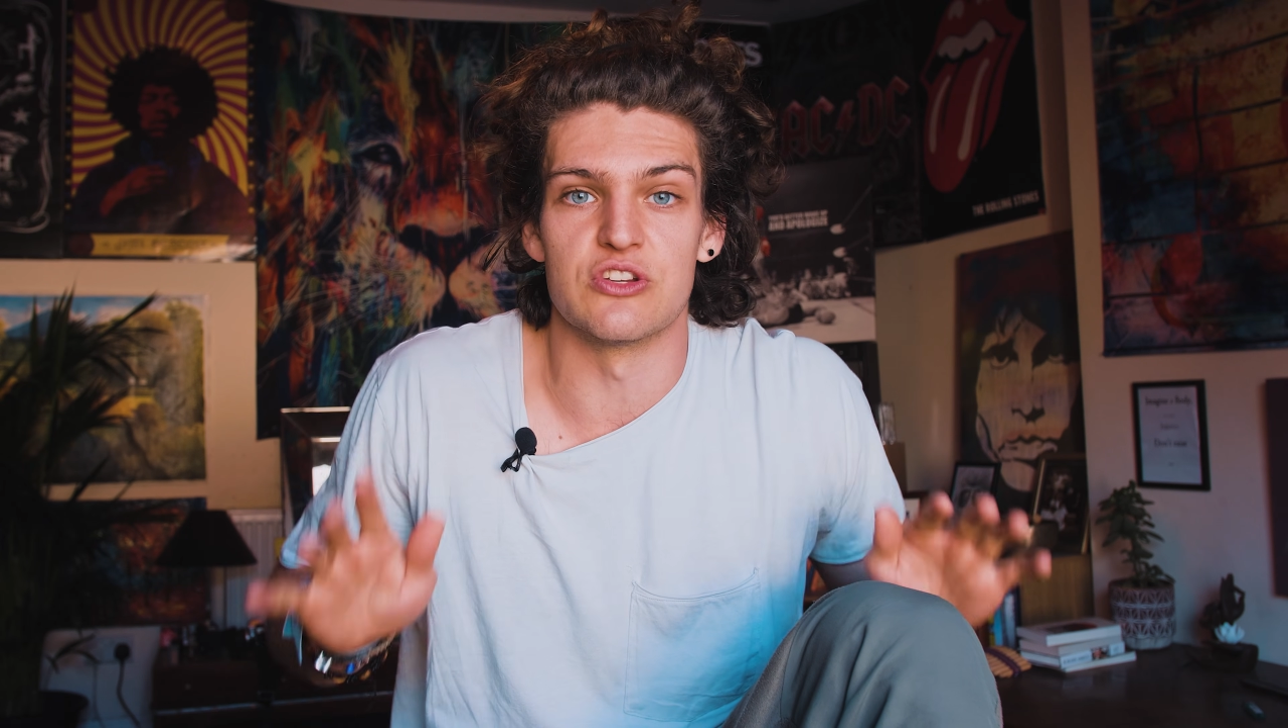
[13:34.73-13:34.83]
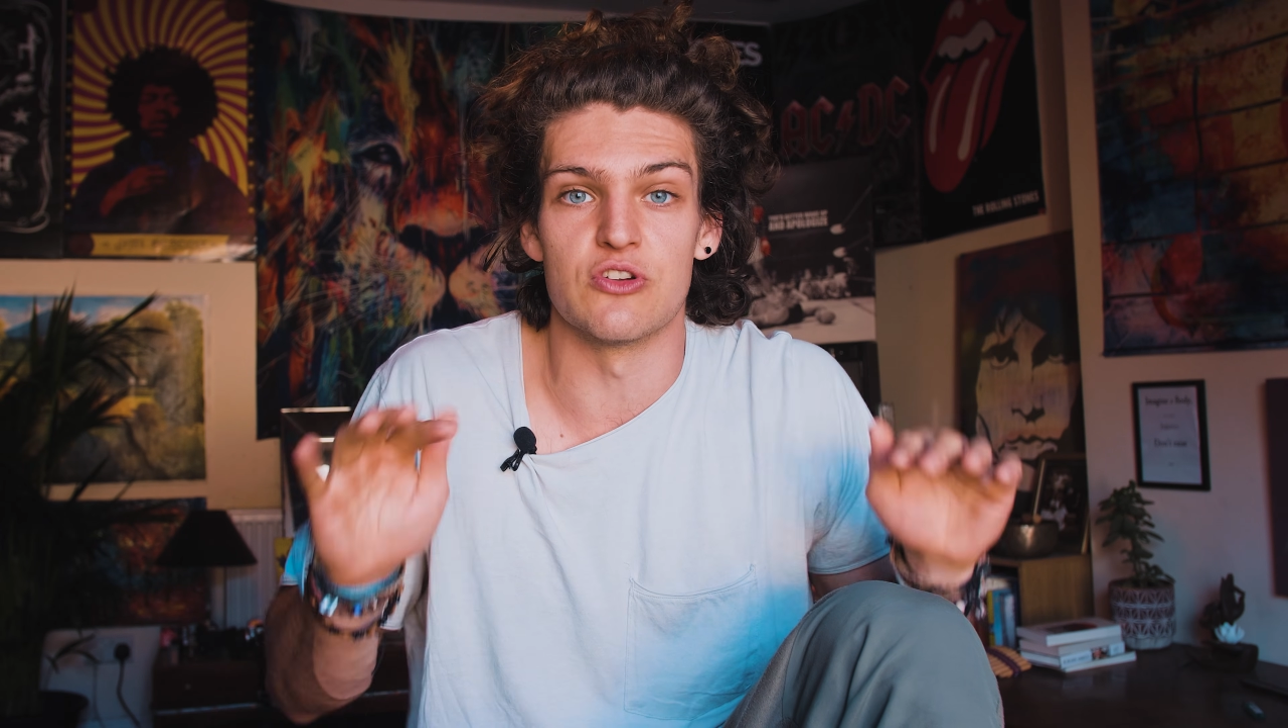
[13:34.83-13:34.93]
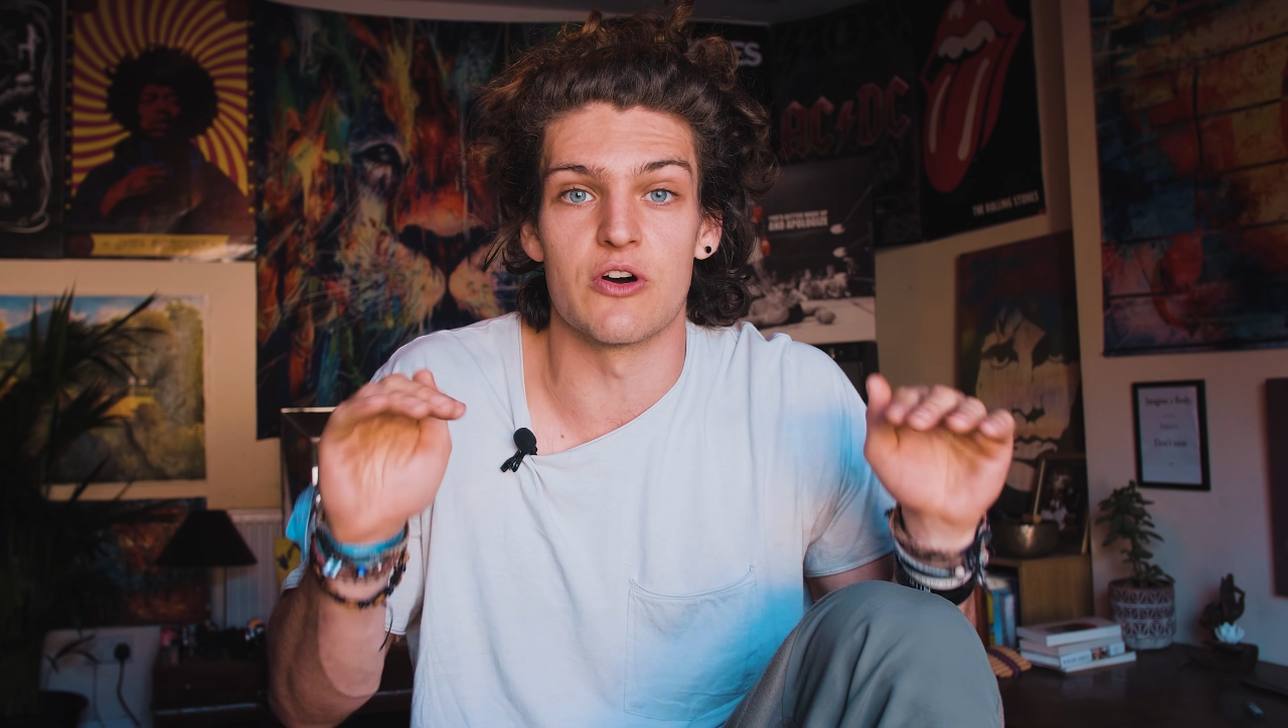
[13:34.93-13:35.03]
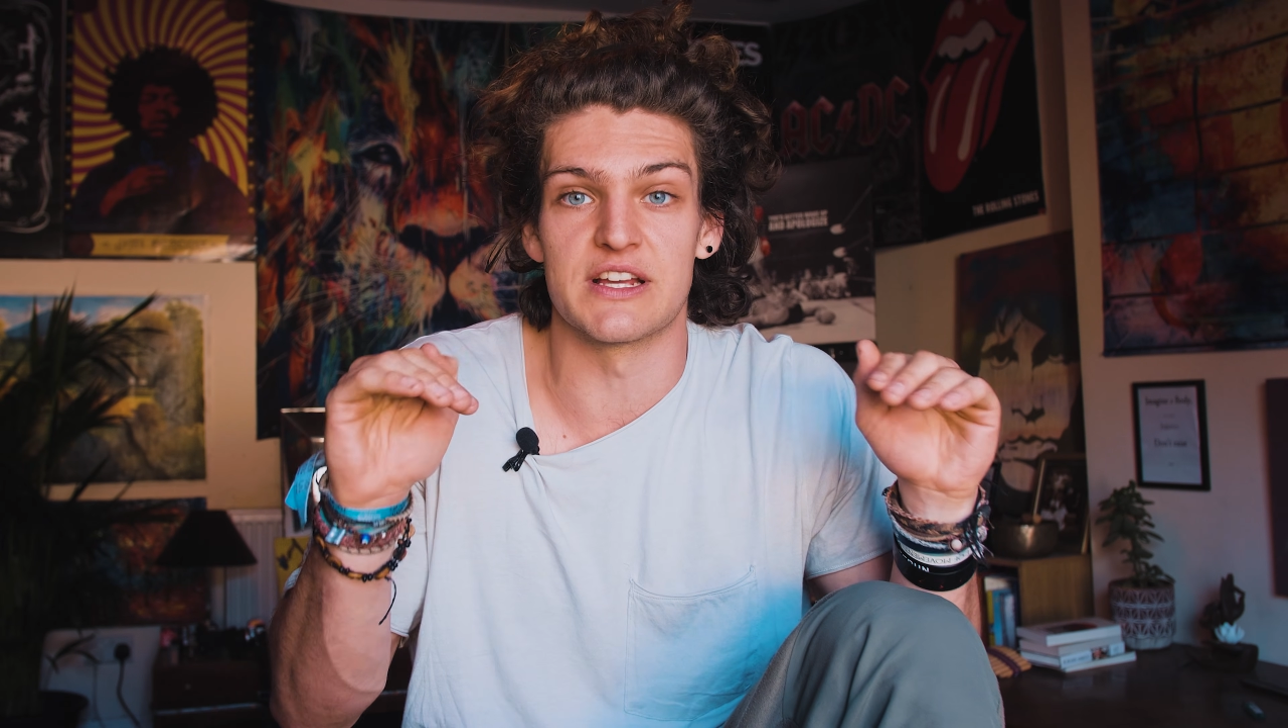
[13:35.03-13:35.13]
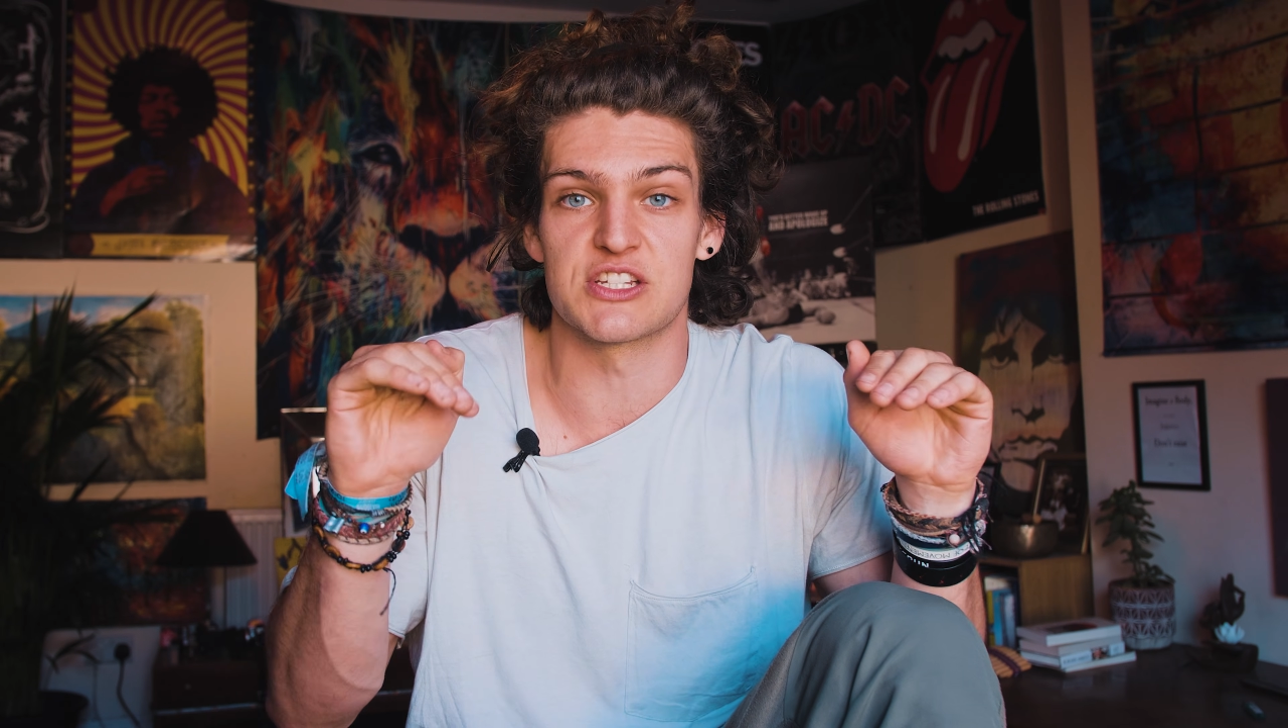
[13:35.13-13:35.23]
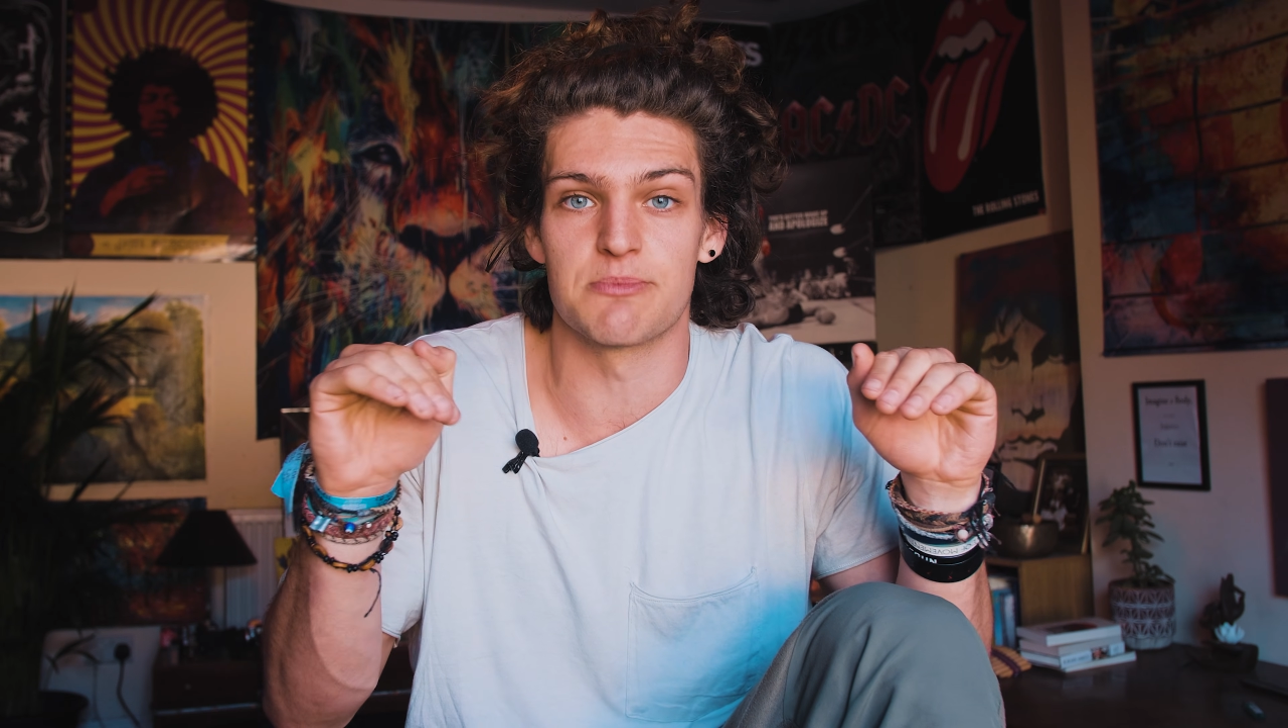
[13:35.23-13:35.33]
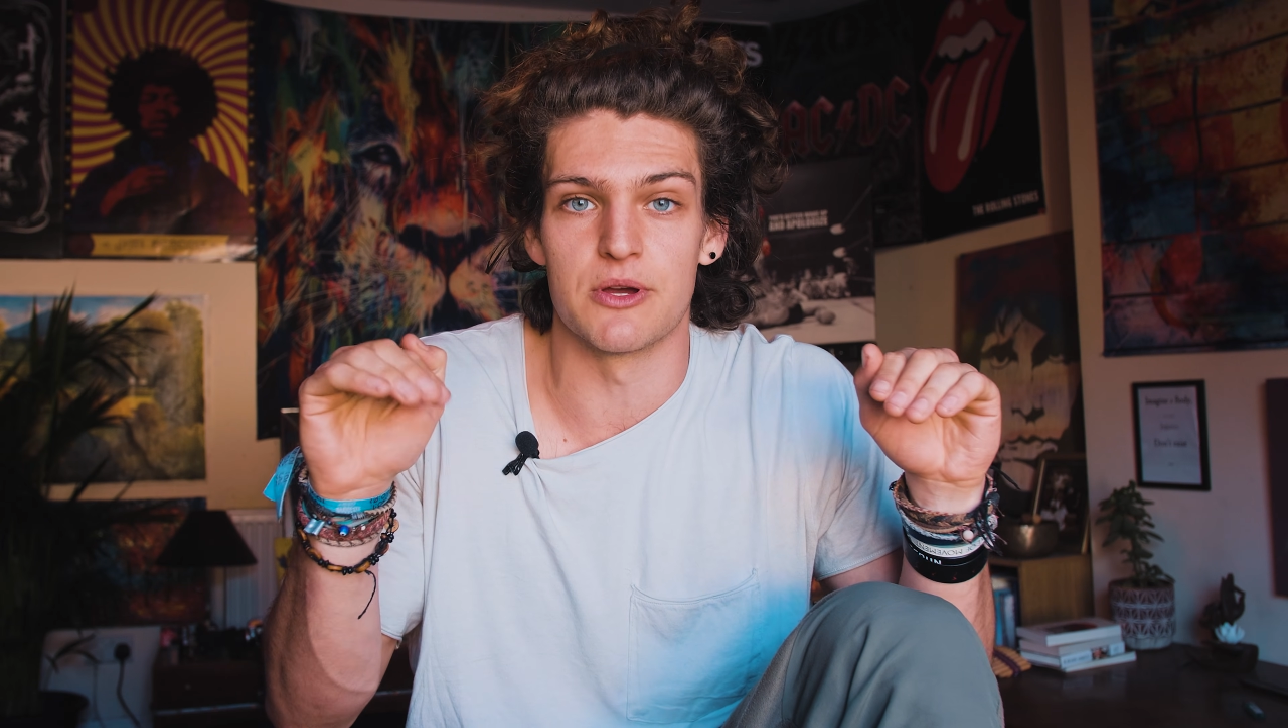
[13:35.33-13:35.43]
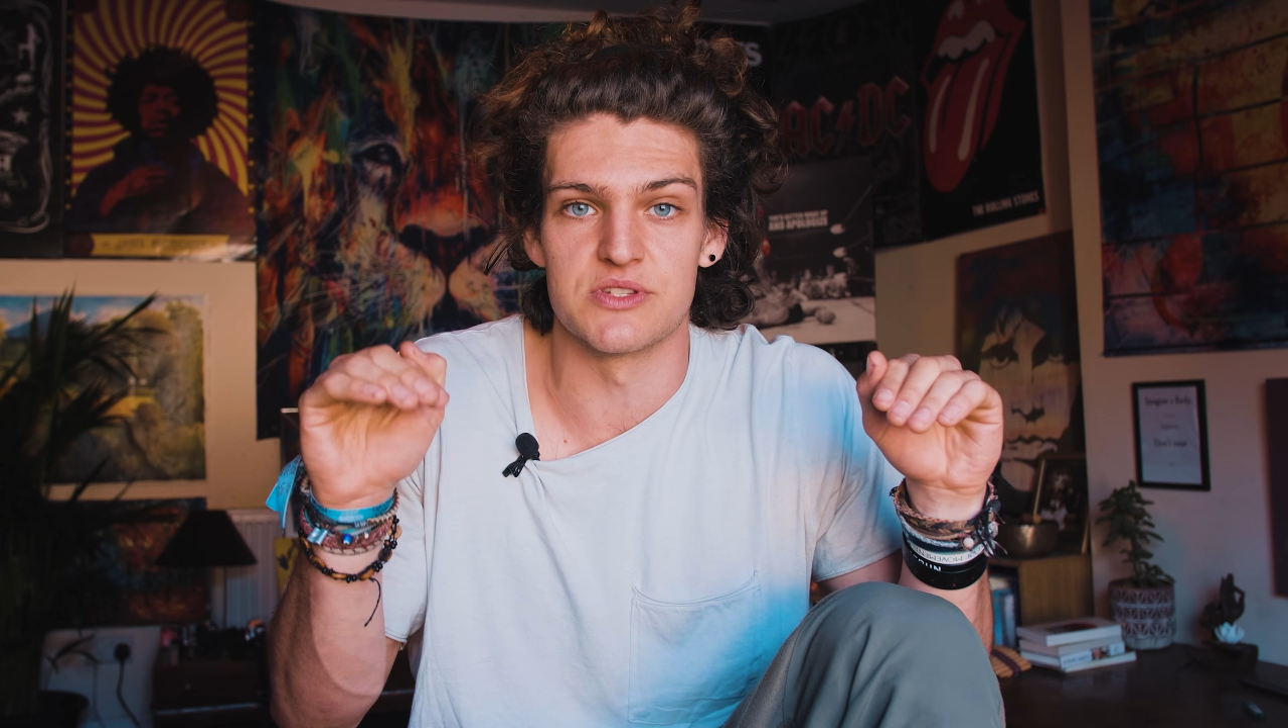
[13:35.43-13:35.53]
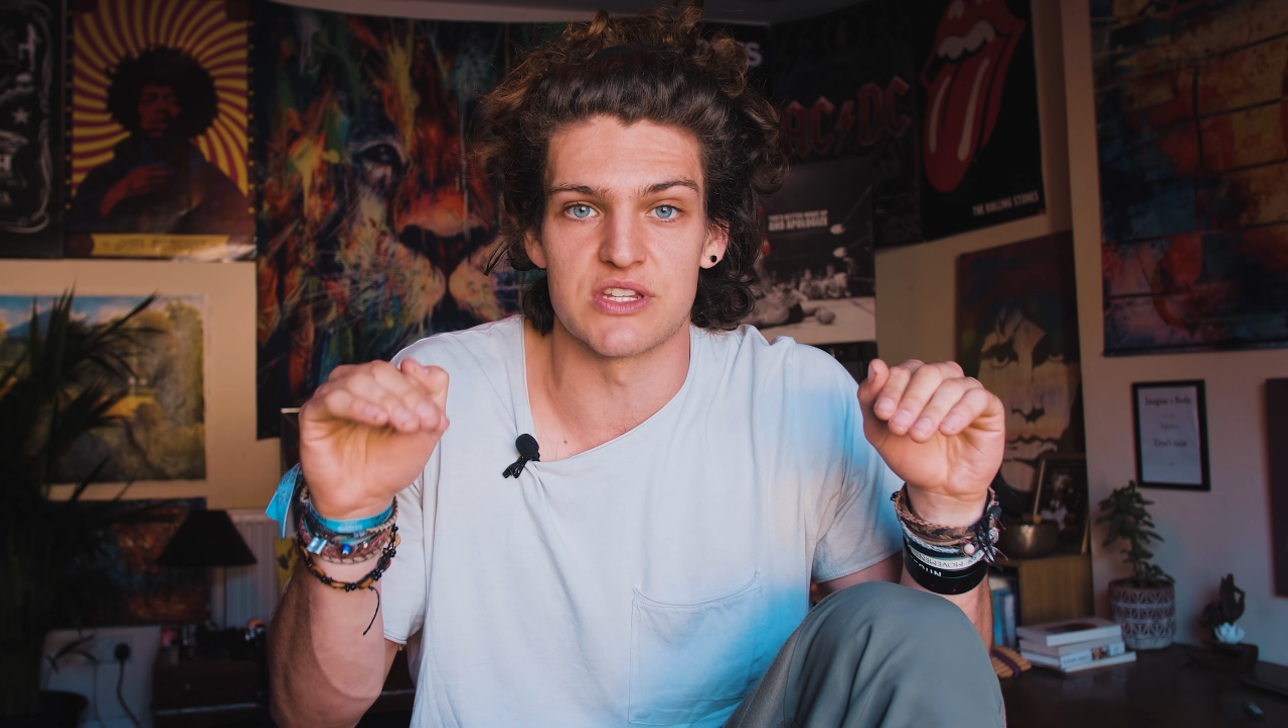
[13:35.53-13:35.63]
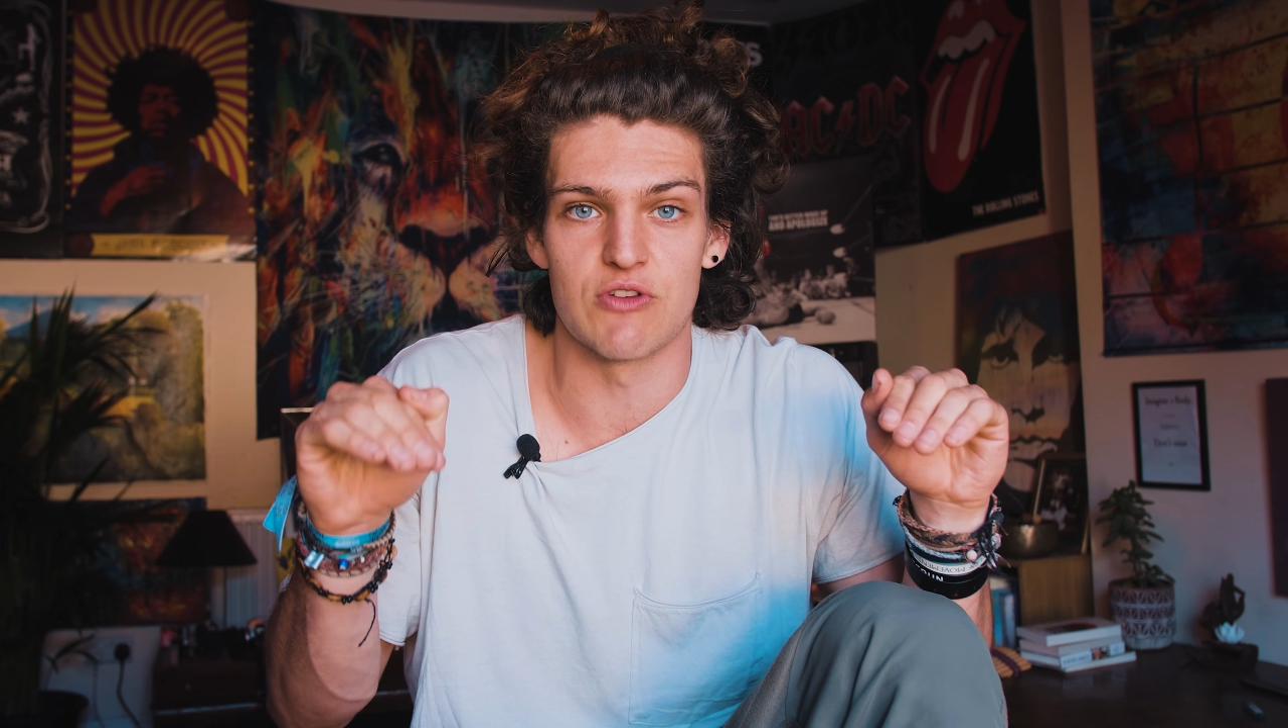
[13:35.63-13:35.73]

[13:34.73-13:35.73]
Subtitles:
You're not exposing